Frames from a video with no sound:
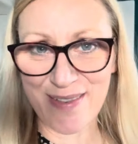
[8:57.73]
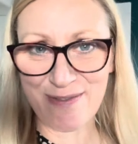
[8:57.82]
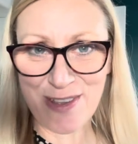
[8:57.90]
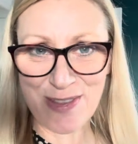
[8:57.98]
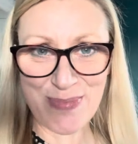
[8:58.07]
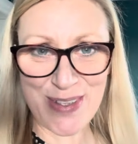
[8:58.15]
I've
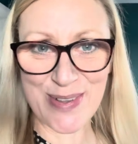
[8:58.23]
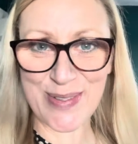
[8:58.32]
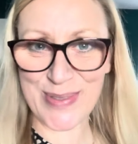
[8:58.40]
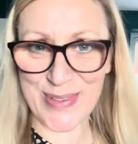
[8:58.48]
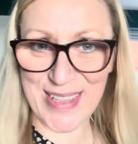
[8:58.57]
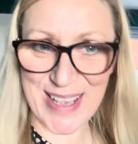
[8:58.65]
not been
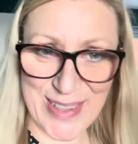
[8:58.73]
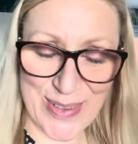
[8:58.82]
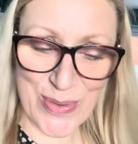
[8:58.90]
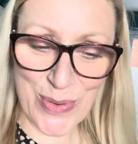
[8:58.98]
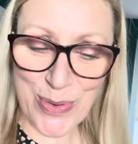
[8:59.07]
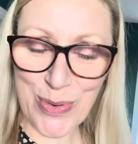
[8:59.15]
on today to
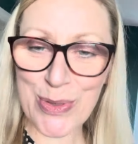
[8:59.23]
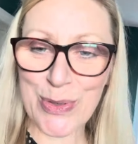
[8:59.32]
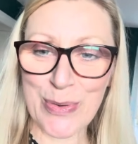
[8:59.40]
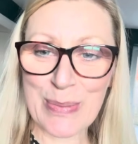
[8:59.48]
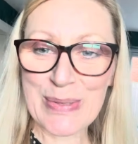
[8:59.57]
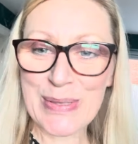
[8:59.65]
talk
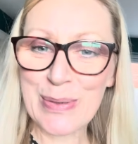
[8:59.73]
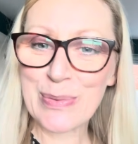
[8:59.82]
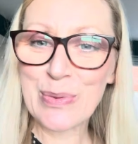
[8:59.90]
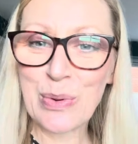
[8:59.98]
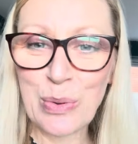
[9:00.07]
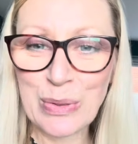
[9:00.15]
to you. I'm so
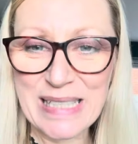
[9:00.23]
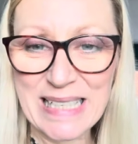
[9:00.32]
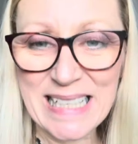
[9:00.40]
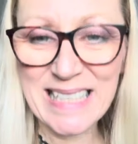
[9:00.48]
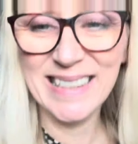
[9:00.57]
naughty.